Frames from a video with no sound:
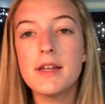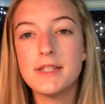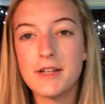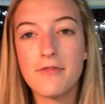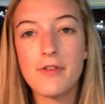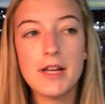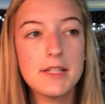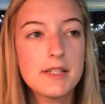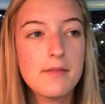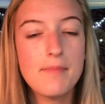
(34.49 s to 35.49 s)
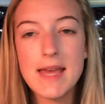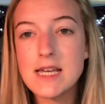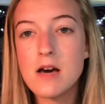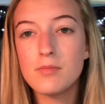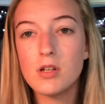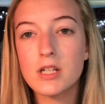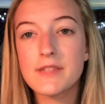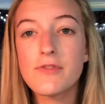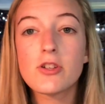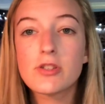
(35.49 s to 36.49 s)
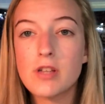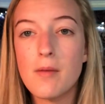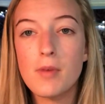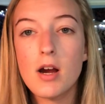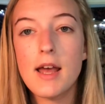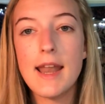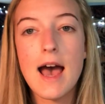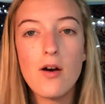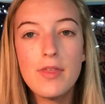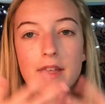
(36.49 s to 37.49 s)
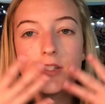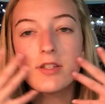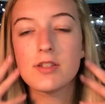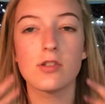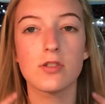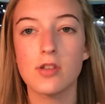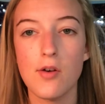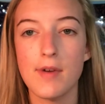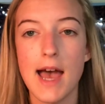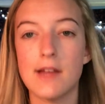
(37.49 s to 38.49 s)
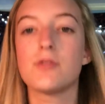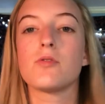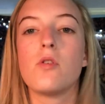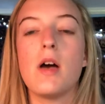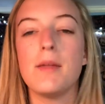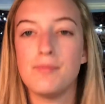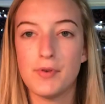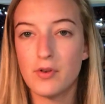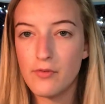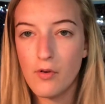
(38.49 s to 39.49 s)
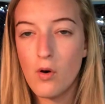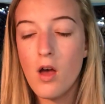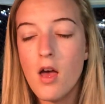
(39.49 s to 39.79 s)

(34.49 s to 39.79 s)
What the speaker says: different makeup looks for summer and how that just looks so natural and beautiful.